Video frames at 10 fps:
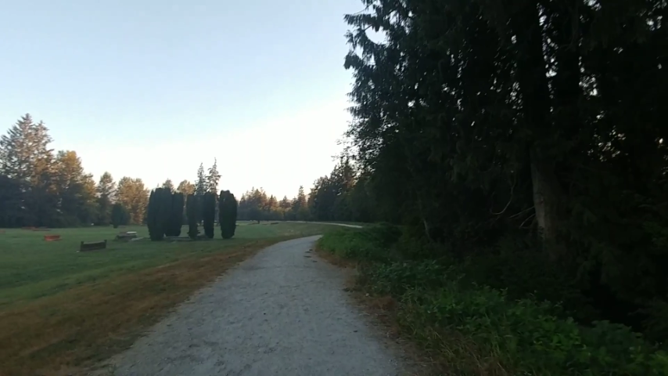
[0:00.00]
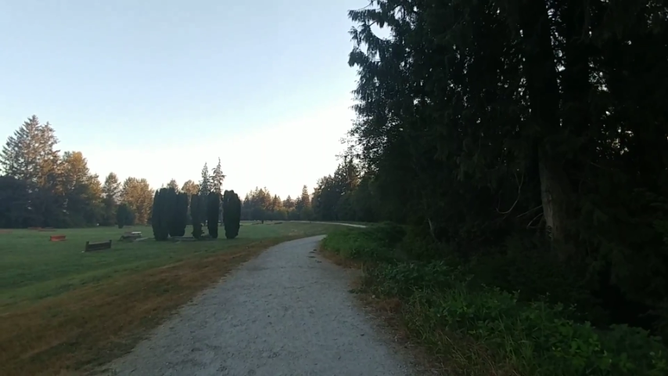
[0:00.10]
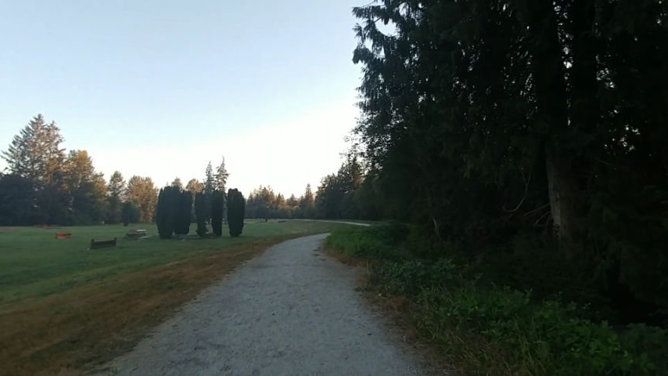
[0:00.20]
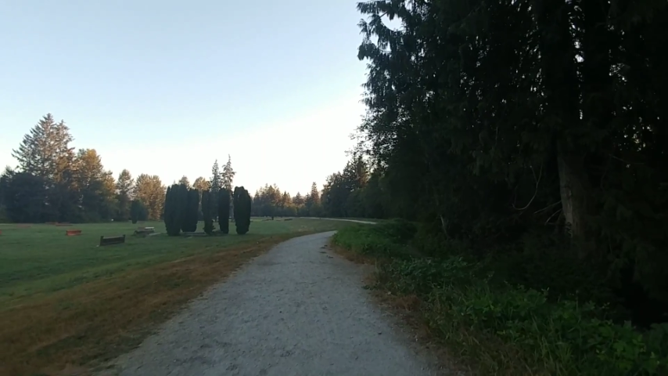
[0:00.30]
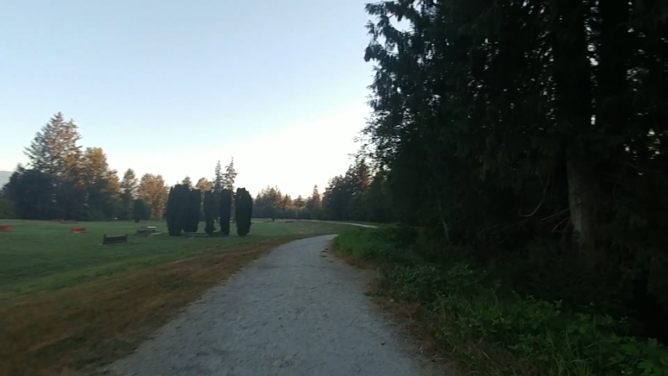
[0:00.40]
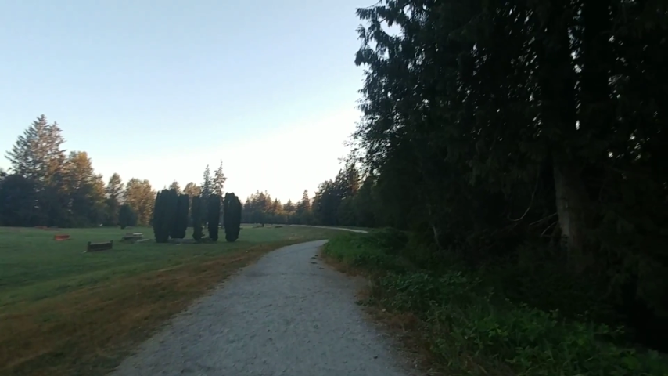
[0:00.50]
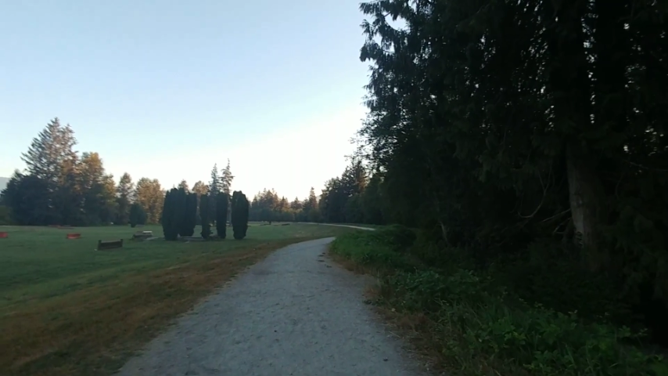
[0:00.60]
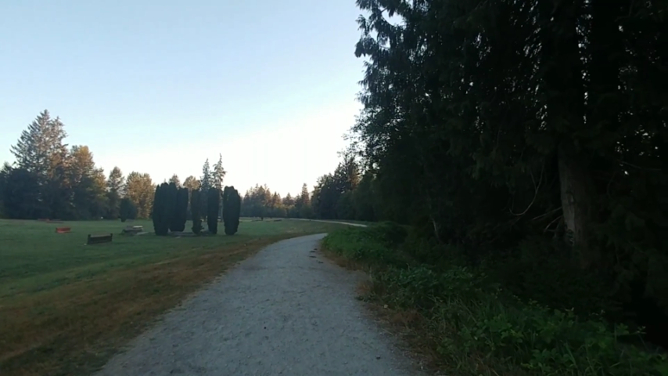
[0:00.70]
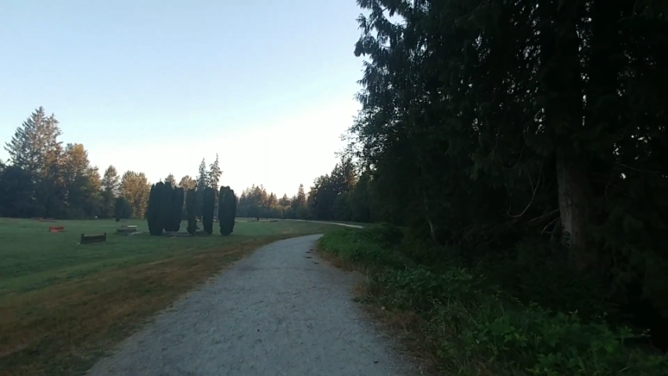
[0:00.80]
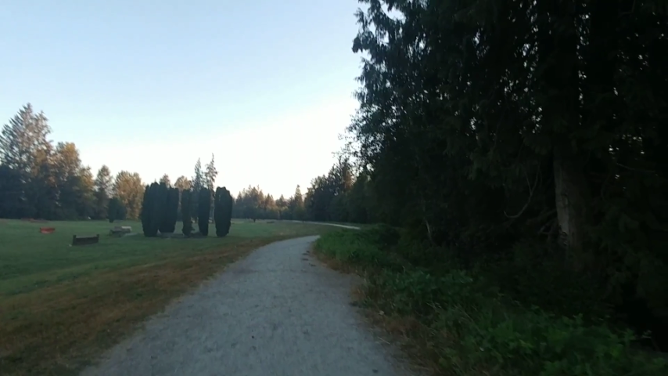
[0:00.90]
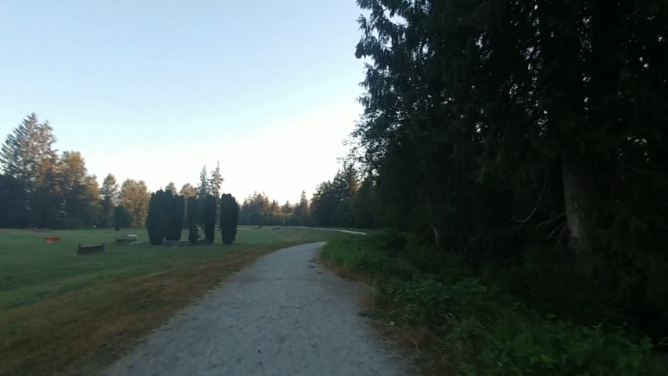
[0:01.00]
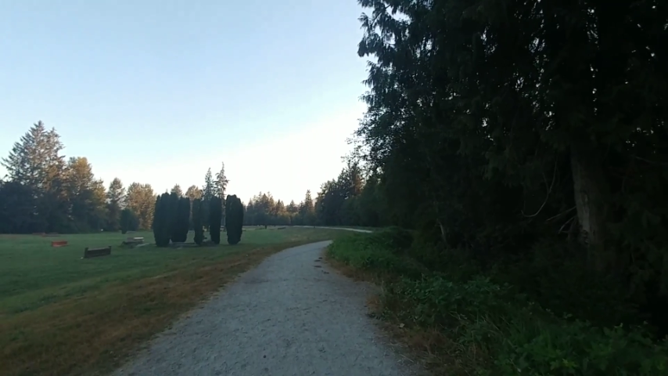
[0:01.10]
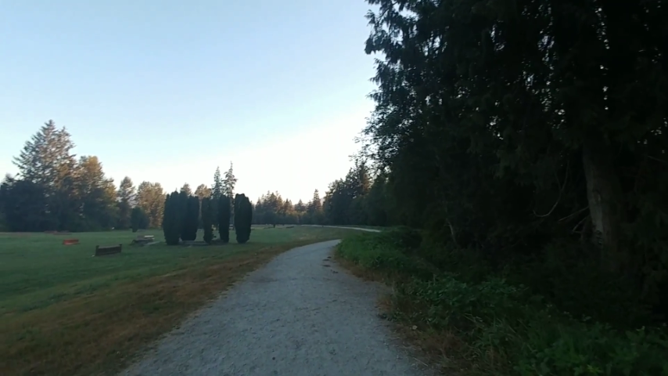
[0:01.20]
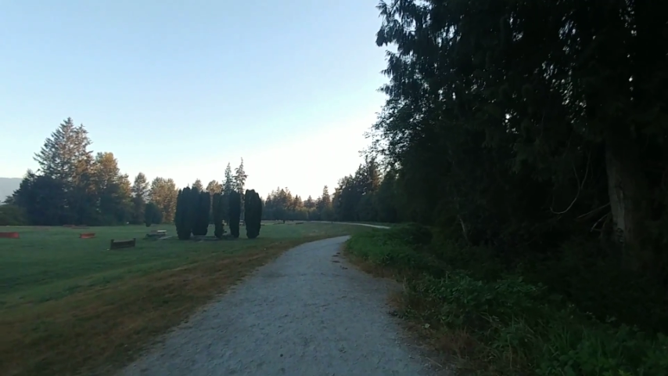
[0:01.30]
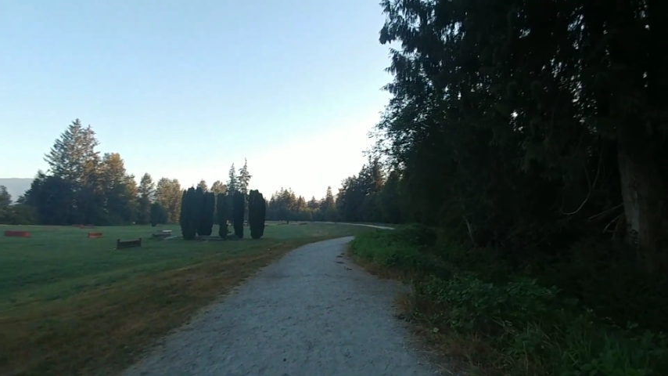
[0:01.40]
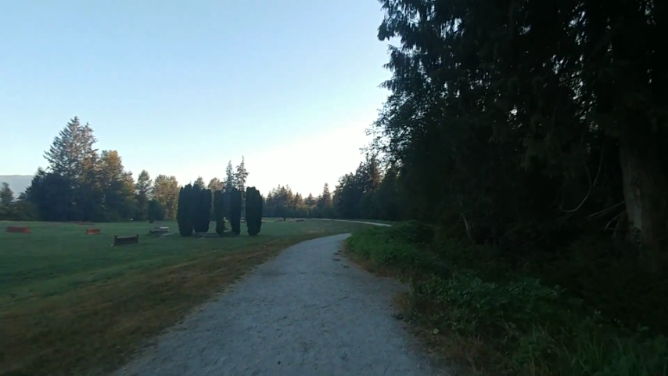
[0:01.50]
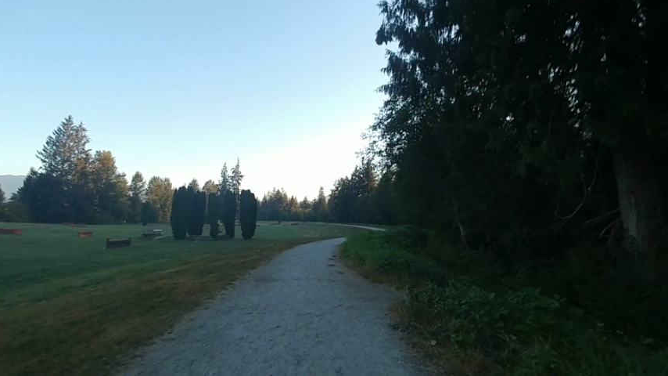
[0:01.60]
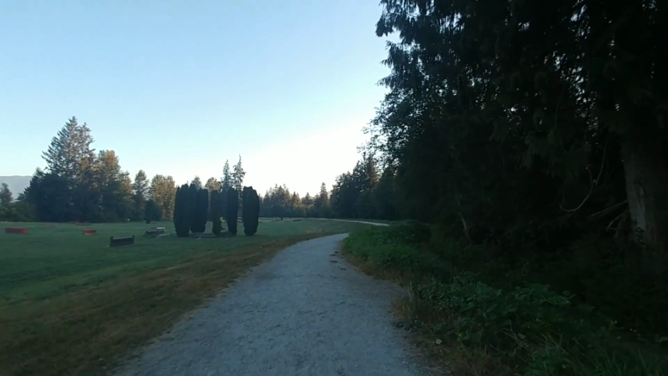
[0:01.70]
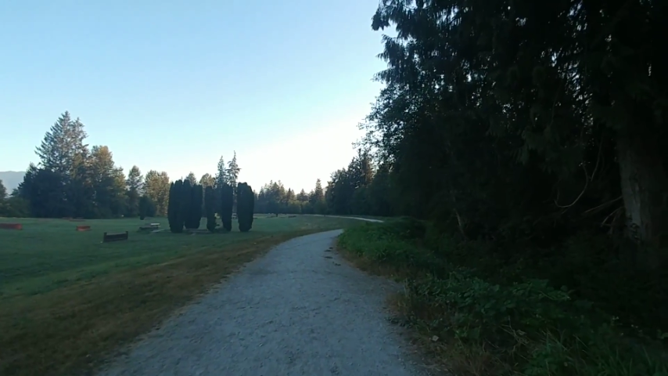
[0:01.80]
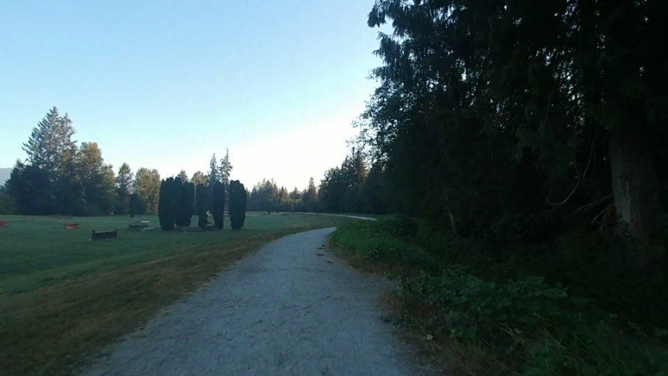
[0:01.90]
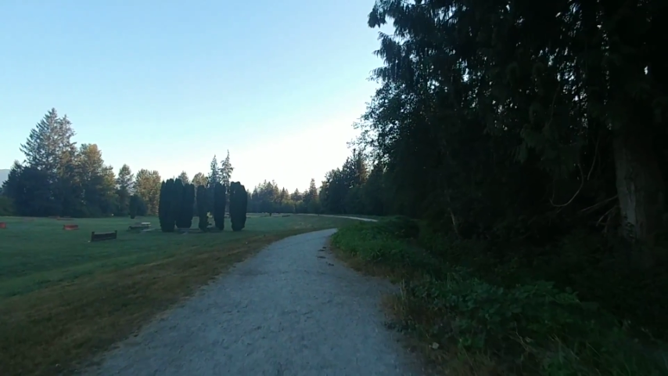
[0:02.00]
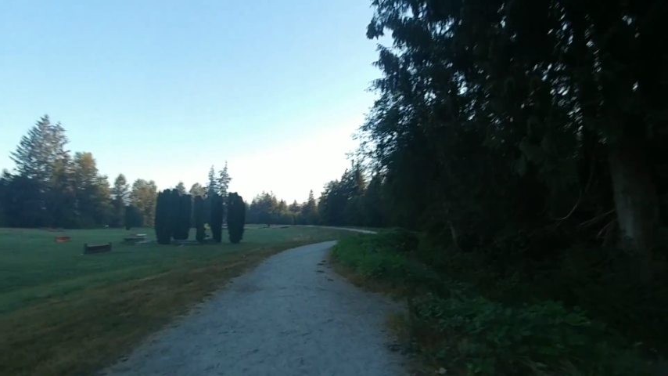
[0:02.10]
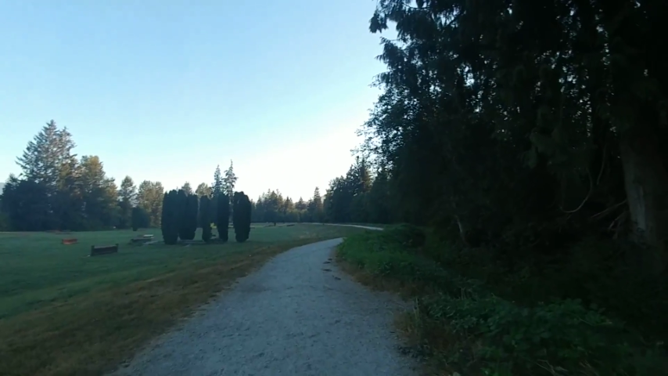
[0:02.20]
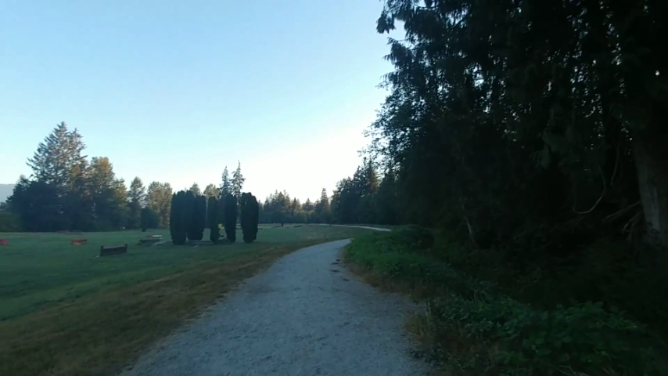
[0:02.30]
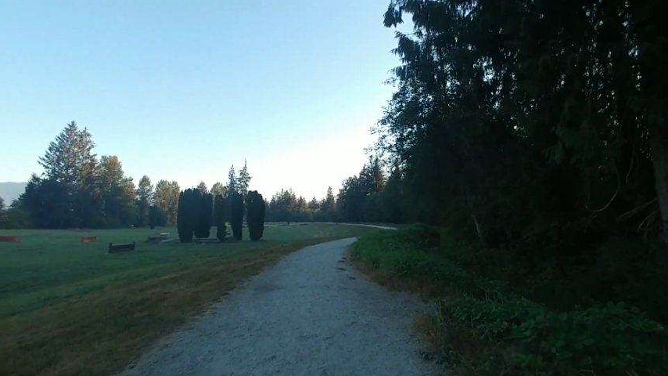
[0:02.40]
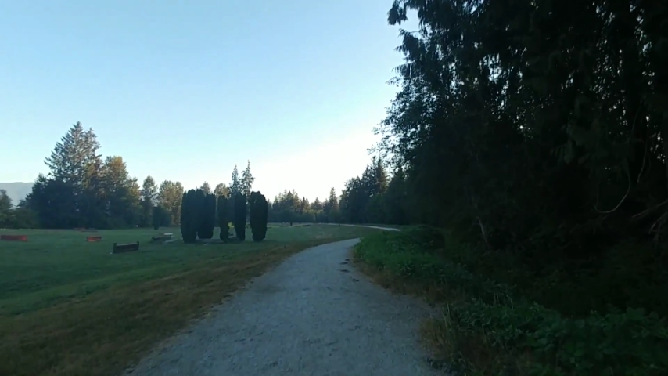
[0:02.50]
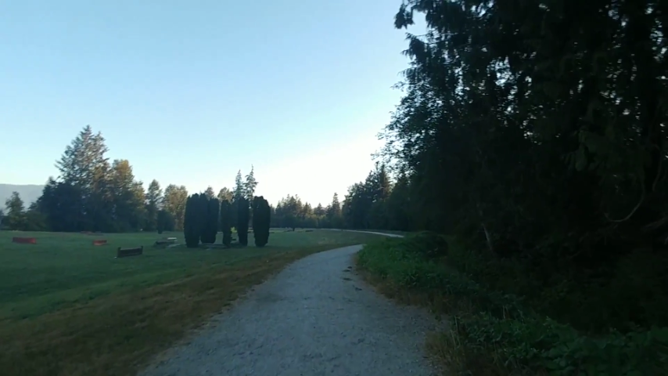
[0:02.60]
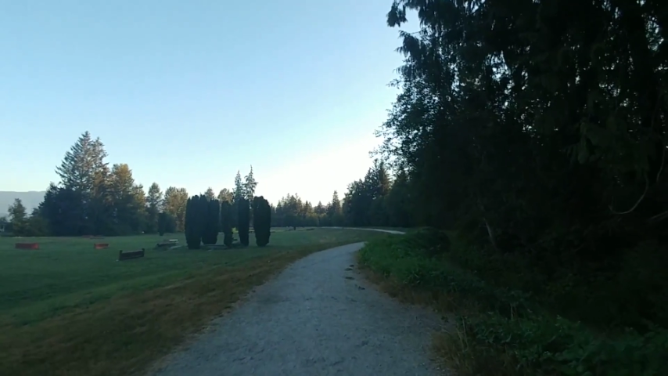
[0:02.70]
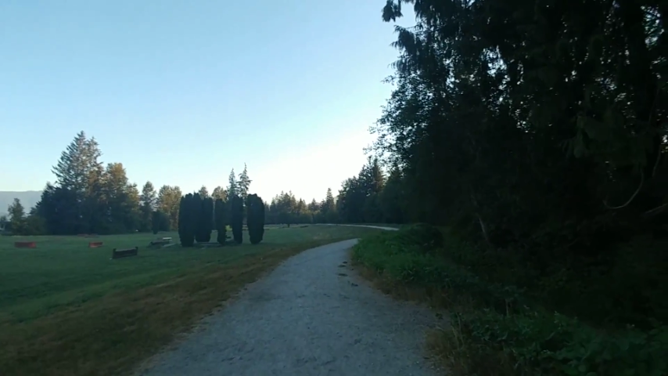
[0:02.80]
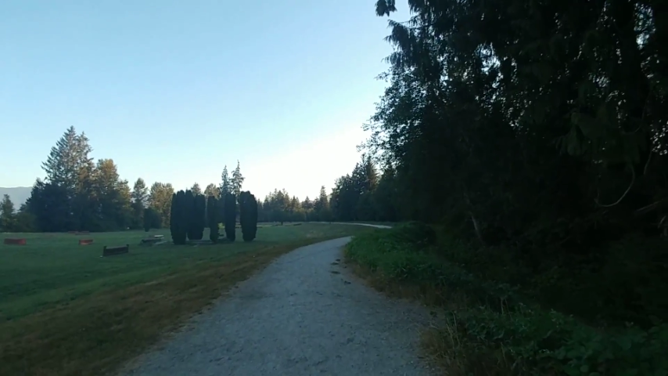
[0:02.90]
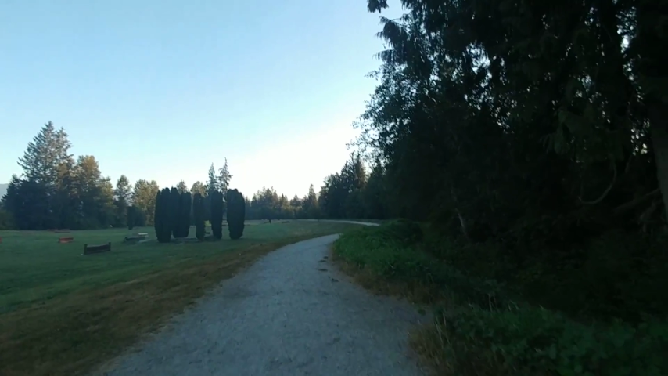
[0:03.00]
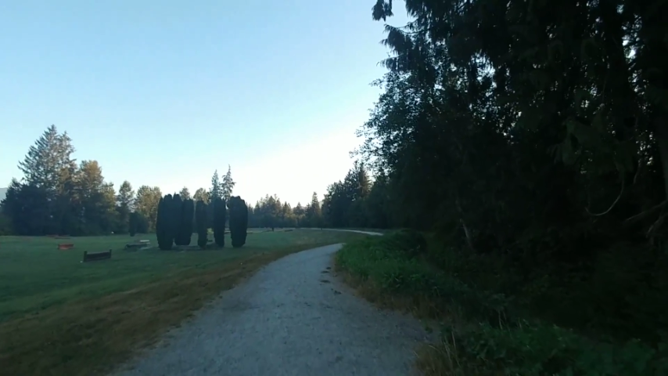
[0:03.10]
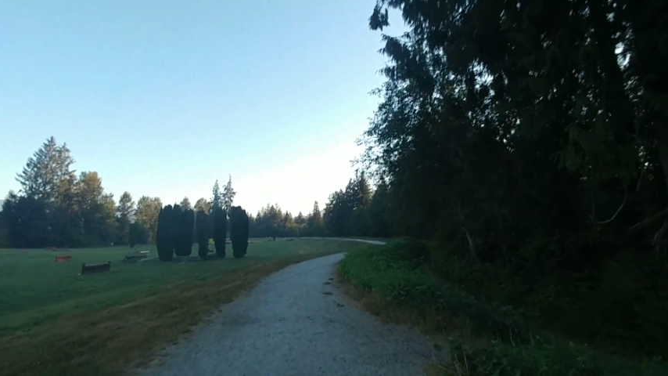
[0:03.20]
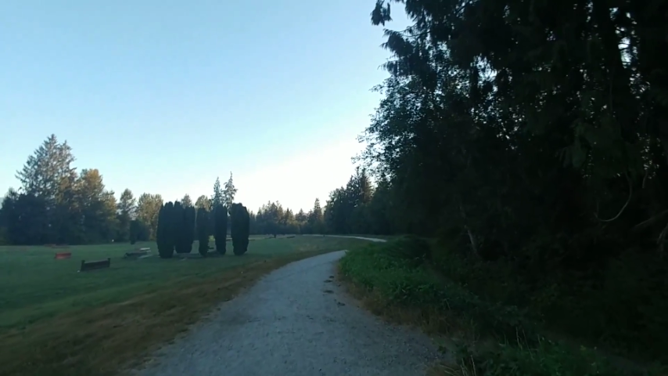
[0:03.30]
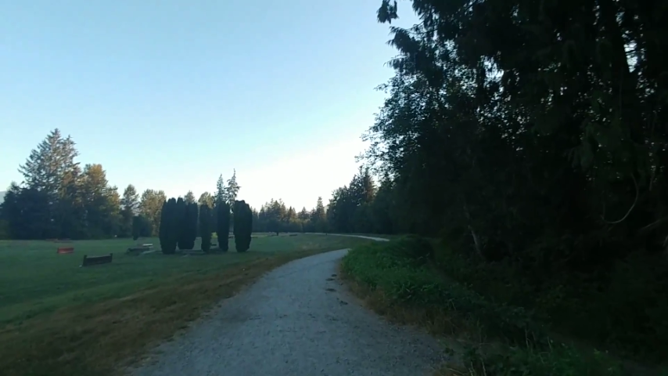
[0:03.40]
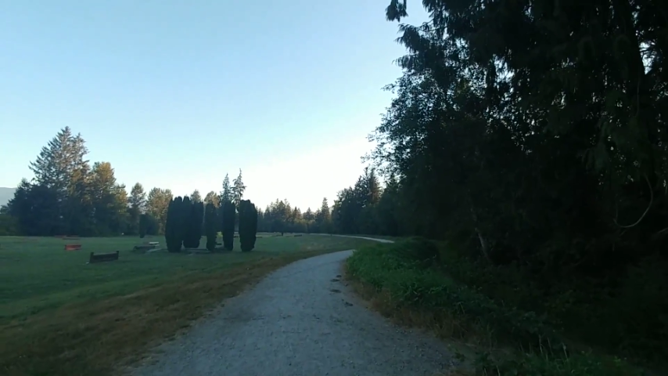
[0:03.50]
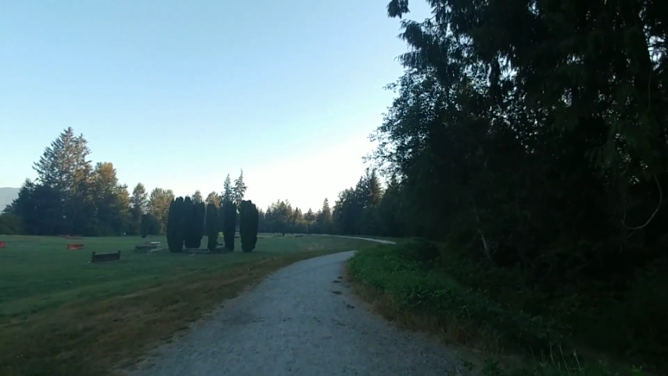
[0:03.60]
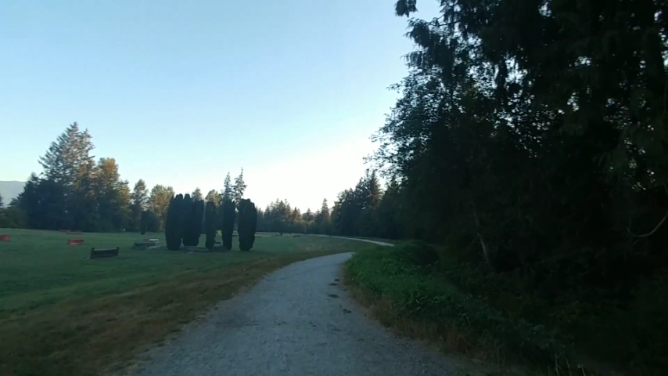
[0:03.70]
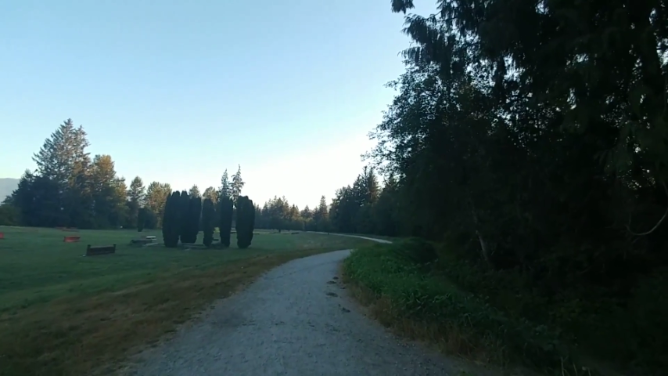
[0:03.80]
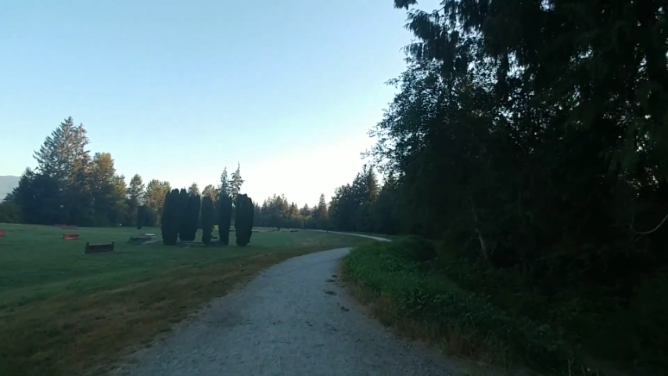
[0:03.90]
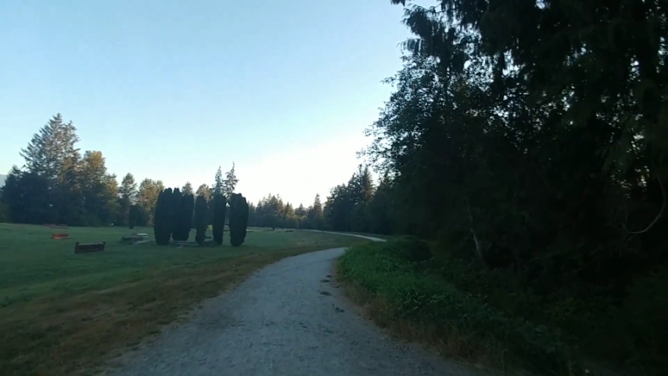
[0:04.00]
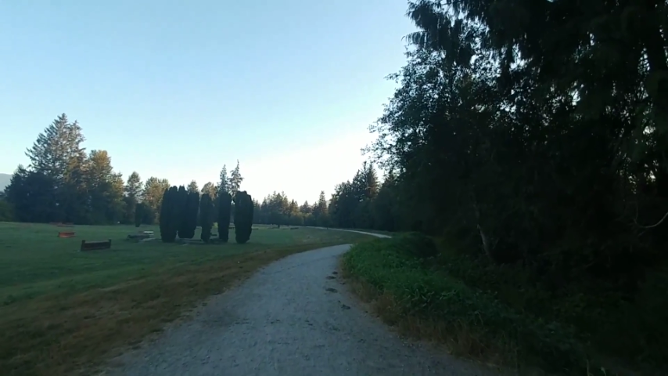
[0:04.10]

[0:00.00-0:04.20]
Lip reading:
(no speaker visible)